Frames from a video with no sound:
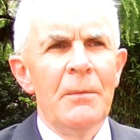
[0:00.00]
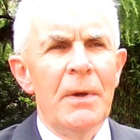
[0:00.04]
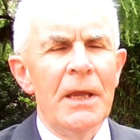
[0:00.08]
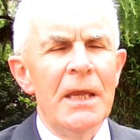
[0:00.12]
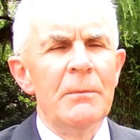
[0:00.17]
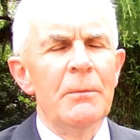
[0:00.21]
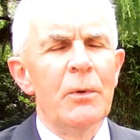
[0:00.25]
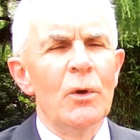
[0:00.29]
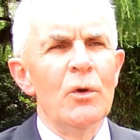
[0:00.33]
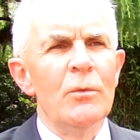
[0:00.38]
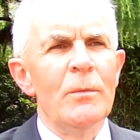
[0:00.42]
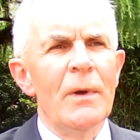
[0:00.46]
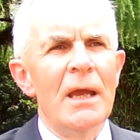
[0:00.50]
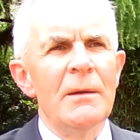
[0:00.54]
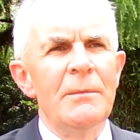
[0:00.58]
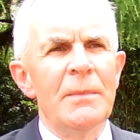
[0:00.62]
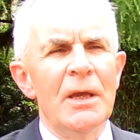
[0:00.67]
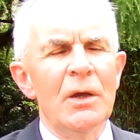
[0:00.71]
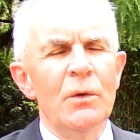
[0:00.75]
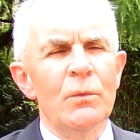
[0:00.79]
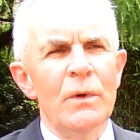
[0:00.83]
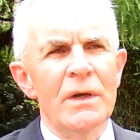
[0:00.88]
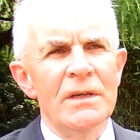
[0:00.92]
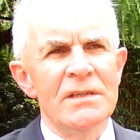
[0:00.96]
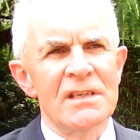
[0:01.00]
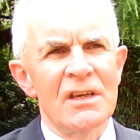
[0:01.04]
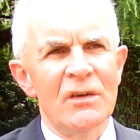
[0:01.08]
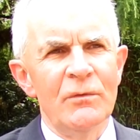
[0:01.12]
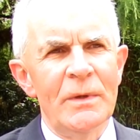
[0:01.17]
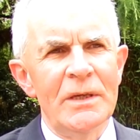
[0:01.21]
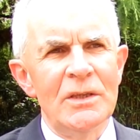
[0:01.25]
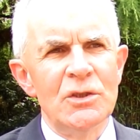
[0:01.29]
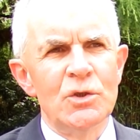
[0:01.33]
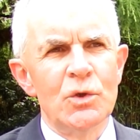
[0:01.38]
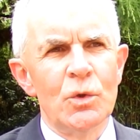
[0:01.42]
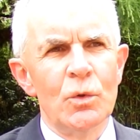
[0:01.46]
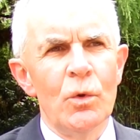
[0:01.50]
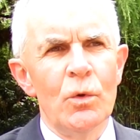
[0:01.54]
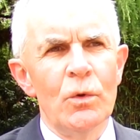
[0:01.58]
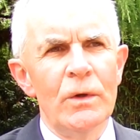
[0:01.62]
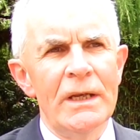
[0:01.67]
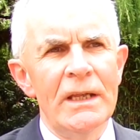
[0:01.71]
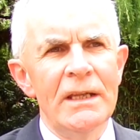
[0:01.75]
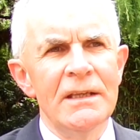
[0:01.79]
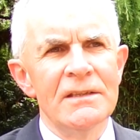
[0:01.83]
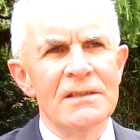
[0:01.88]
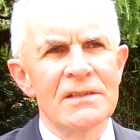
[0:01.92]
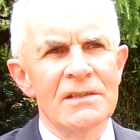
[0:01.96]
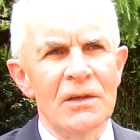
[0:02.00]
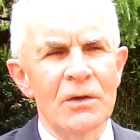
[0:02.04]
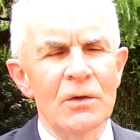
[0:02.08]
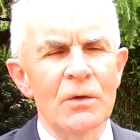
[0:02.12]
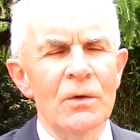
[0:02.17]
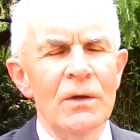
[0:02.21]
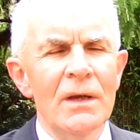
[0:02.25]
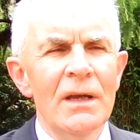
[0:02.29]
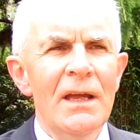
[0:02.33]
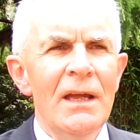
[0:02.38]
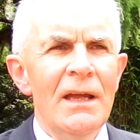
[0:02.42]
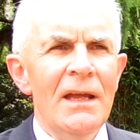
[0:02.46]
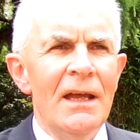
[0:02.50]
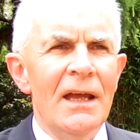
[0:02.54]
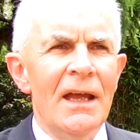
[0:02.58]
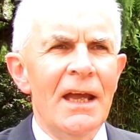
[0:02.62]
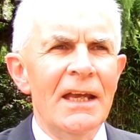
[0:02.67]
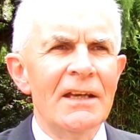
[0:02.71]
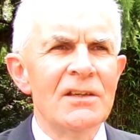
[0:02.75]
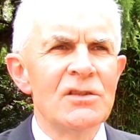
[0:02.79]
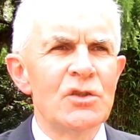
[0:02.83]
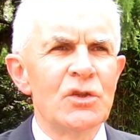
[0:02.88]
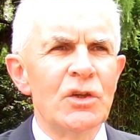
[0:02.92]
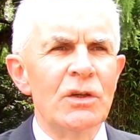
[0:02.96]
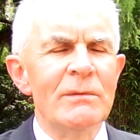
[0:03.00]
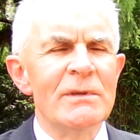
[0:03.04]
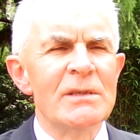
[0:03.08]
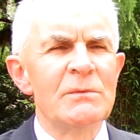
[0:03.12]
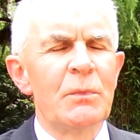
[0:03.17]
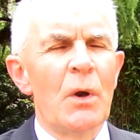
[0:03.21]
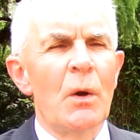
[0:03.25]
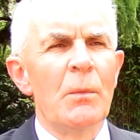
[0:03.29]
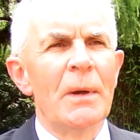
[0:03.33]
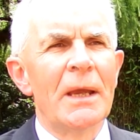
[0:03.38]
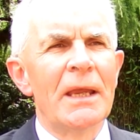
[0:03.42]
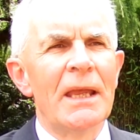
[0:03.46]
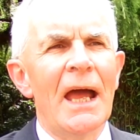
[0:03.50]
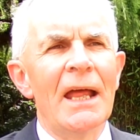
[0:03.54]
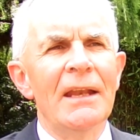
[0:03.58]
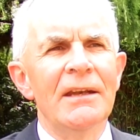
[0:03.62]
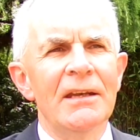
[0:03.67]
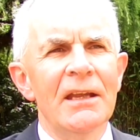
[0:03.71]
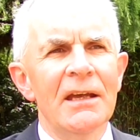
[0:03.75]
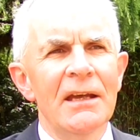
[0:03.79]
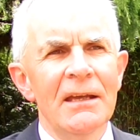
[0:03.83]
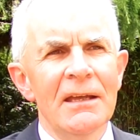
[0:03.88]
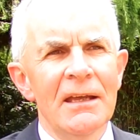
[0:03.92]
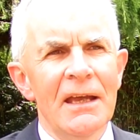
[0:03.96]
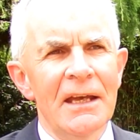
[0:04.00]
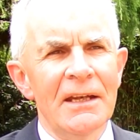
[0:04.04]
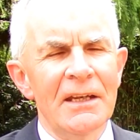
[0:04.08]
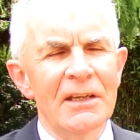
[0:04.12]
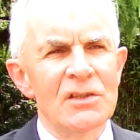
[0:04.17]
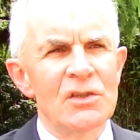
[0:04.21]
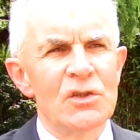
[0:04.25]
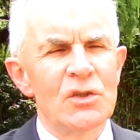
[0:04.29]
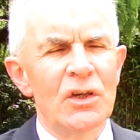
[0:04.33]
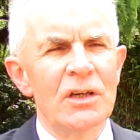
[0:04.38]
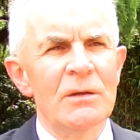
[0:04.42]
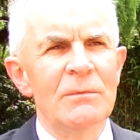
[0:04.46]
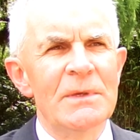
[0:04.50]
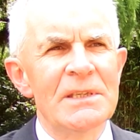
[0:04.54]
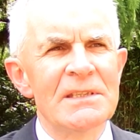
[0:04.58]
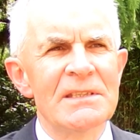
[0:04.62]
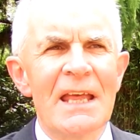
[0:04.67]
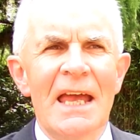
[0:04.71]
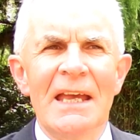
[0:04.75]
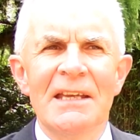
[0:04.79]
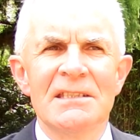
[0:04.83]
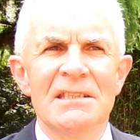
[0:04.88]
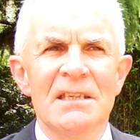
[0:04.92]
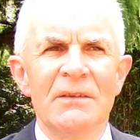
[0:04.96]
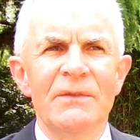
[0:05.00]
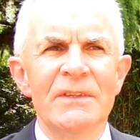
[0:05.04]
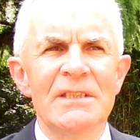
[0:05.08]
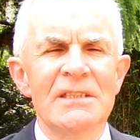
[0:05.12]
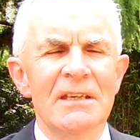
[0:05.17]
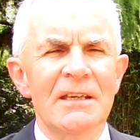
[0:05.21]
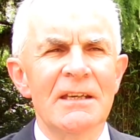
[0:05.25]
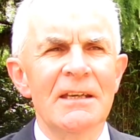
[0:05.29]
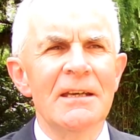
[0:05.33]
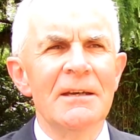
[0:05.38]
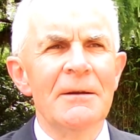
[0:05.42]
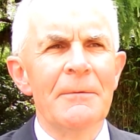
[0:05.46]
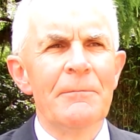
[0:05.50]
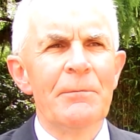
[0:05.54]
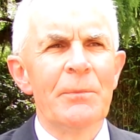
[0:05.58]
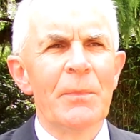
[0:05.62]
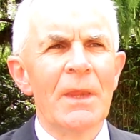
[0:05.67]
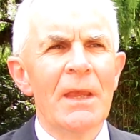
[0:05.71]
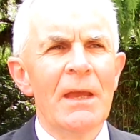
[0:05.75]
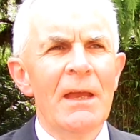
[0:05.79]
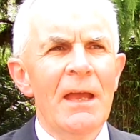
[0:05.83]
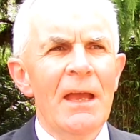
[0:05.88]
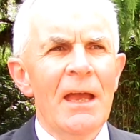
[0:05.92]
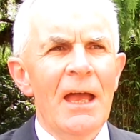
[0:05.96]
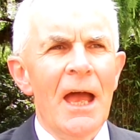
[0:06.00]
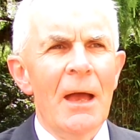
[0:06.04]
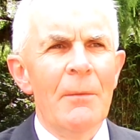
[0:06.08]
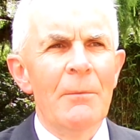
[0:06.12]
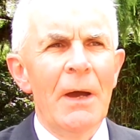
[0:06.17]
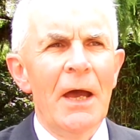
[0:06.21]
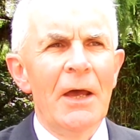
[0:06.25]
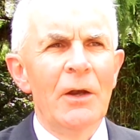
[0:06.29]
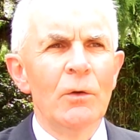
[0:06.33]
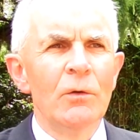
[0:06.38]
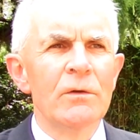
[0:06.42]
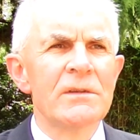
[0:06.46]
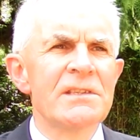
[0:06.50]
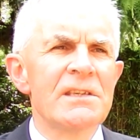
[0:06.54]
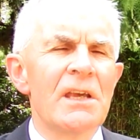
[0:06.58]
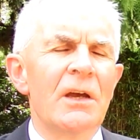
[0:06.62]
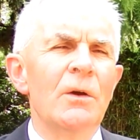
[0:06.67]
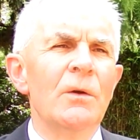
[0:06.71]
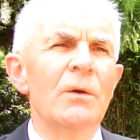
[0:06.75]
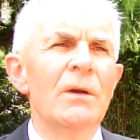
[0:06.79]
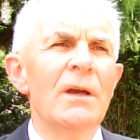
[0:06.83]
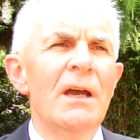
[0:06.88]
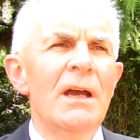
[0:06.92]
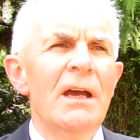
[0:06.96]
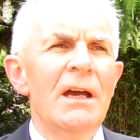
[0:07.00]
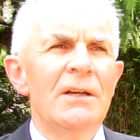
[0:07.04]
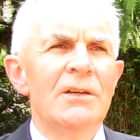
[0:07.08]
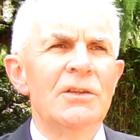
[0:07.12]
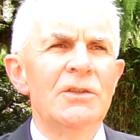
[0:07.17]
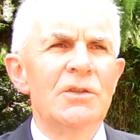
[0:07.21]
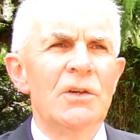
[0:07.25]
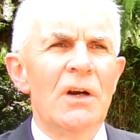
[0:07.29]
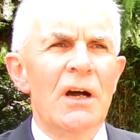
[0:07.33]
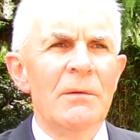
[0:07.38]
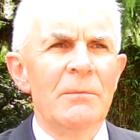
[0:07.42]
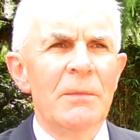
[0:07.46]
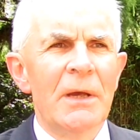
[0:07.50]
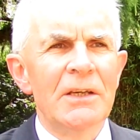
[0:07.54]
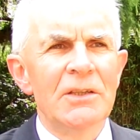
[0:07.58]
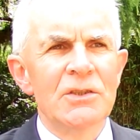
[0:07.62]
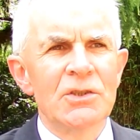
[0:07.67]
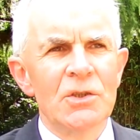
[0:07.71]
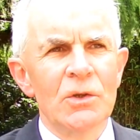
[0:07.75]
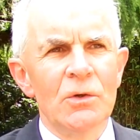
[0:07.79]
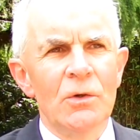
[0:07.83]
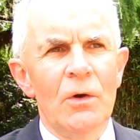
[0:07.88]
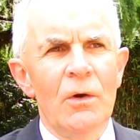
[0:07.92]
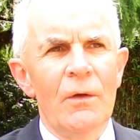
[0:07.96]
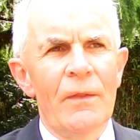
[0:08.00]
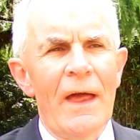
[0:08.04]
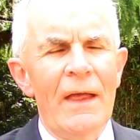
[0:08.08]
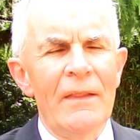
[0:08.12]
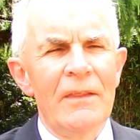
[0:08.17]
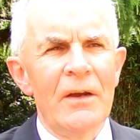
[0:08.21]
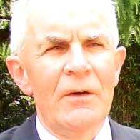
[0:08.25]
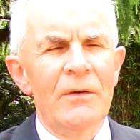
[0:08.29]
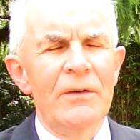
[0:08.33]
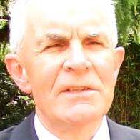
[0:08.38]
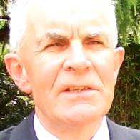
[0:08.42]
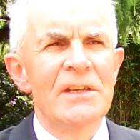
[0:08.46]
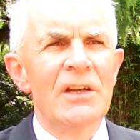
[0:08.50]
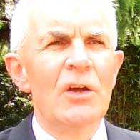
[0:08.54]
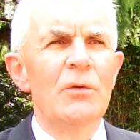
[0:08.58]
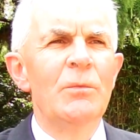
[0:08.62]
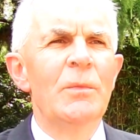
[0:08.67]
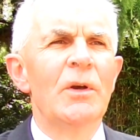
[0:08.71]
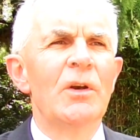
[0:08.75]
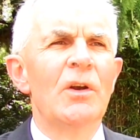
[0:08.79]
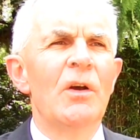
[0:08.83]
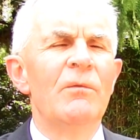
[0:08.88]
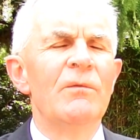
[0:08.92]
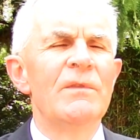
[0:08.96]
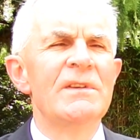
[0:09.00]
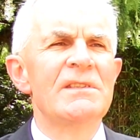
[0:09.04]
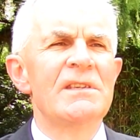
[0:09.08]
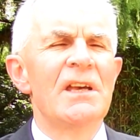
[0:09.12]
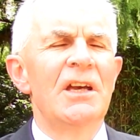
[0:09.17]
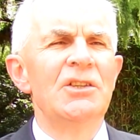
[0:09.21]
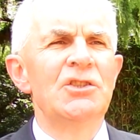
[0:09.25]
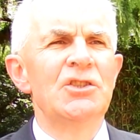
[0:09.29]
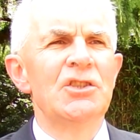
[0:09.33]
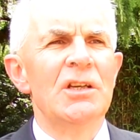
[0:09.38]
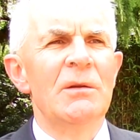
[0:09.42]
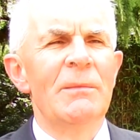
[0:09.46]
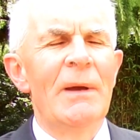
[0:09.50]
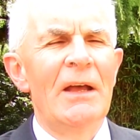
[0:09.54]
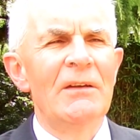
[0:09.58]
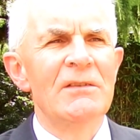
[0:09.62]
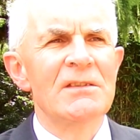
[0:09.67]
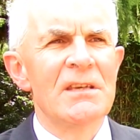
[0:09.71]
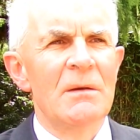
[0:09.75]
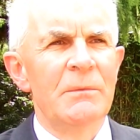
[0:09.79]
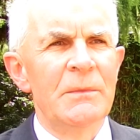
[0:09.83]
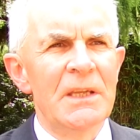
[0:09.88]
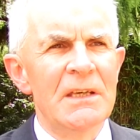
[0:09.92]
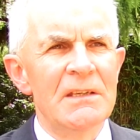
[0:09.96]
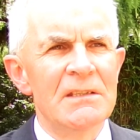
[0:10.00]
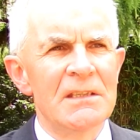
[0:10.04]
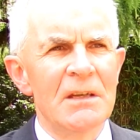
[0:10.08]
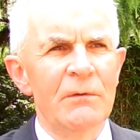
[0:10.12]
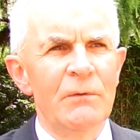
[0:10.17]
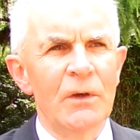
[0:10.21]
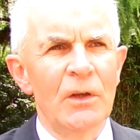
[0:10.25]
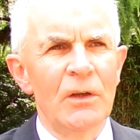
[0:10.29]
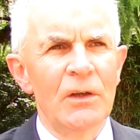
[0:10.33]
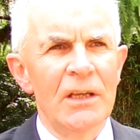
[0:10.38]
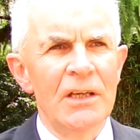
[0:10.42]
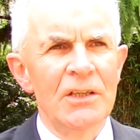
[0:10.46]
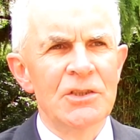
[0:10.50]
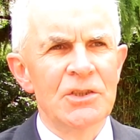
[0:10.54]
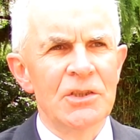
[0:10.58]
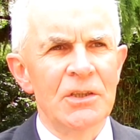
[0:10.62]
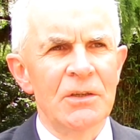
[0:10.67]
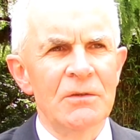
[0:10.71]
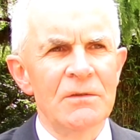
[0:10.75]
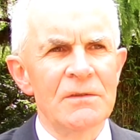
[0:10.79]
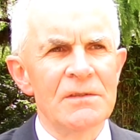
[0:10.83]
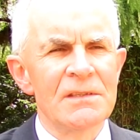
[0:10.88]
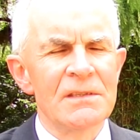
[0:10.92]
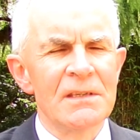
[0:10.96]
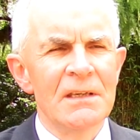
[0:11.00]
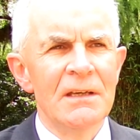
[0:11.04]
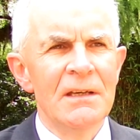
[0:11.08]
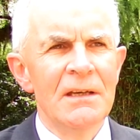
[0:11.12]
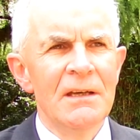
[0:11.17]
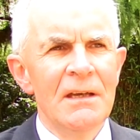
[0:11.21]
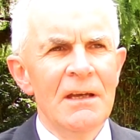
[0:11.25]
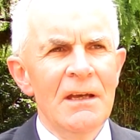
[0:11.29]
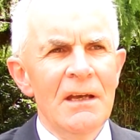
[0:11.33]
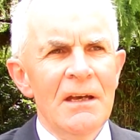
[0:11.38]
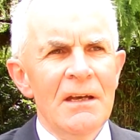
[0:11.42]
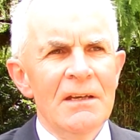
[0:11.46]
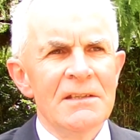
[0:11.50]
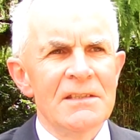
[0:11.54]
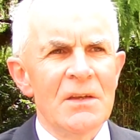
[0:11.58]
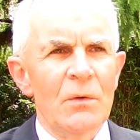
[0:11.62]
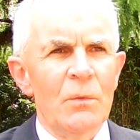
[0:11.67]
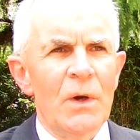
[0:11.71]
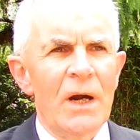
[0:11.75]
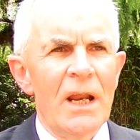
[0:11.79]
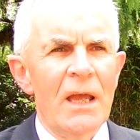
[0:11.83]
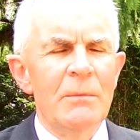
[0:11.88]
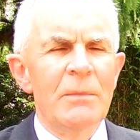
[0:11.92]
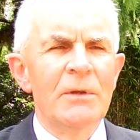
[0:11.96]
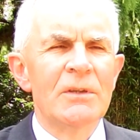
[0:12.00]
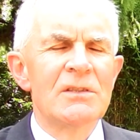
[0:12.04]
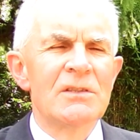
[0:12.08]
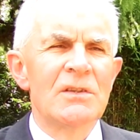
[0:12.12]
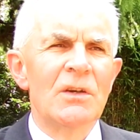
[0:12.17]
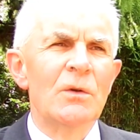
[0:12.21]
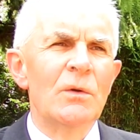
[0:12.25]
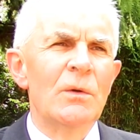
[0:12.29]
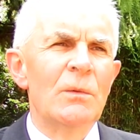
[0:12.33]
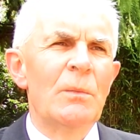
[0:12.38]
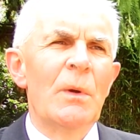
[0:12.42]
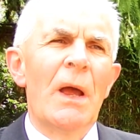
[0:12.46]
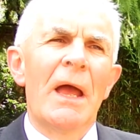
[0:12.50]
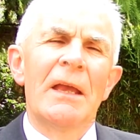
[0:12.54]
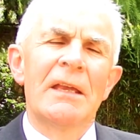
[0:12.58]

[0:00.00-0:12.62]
people who may be at risk of being drawn into extremist propaganda and extremist activity. And also to try and make sure that there is an open conversation about some of these difficult issues, so that we're able to